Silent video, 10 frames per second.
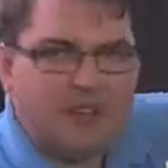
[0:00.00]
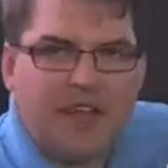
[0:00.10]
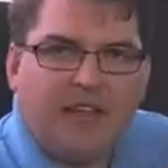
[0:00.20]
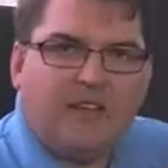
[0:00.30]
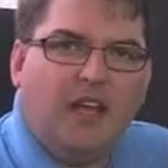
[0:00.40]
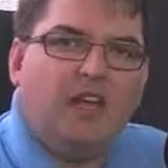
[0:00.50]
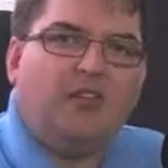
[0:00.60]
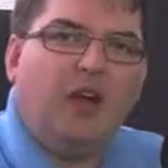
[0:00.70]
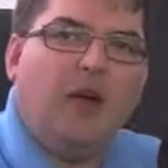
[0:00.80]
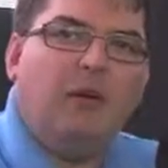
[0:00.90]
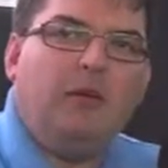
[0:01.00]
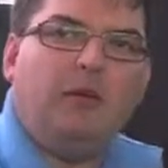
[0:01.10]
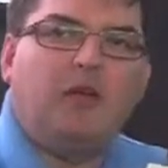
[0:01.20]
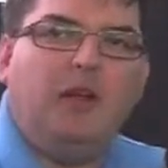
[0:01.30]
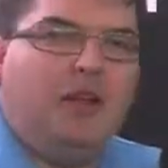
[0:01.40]
the stats on the show, how many
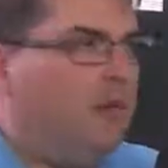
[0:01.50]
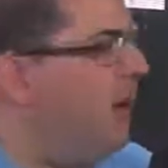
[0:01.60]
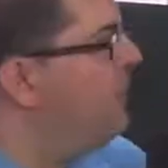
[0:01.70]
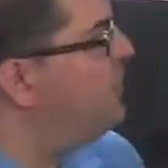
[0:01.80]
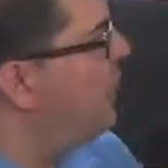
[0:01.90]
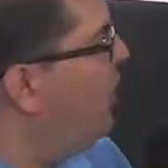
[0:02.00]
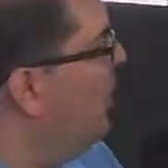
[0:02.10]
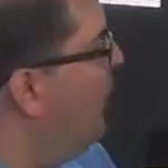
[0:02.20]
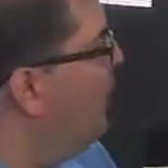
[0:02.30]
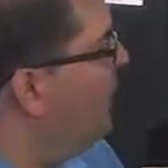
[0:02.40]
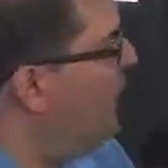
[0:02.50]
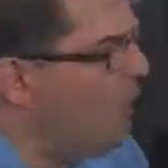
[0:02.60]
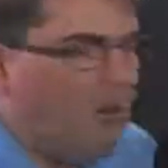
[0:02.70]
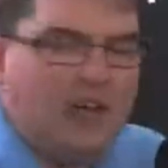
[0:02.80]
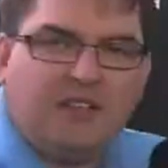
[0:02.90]
people tweeted about the show. Right now
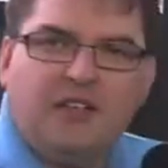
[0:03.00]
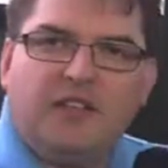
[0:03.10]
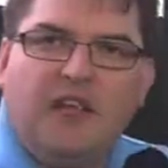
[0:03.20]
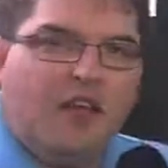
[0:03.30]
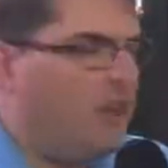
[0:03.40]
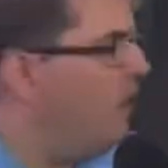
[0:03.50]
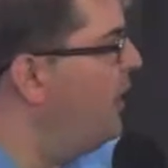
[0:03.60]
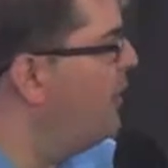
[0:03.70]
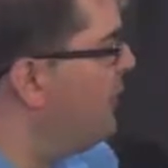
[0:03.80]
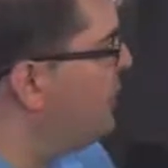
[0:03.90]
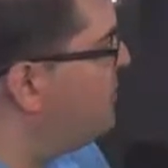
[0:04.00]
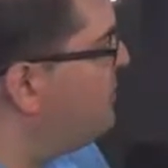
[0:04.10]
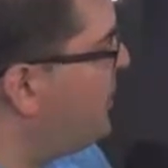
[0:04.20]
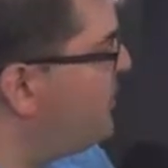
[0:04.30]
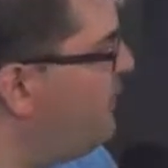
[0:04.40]
we're watching uh, Law and Order
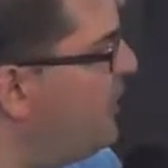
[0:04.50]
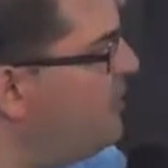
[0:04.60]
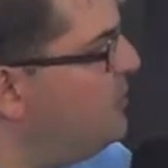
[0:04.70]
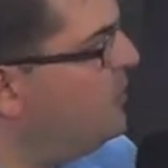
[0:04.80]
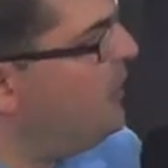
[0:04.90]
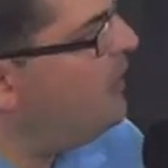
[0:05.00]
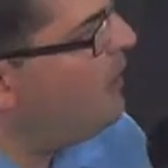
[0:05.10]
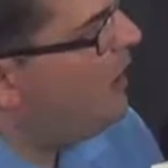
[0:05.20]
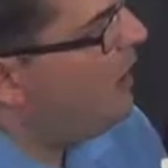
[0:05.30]
Special Victims Unit.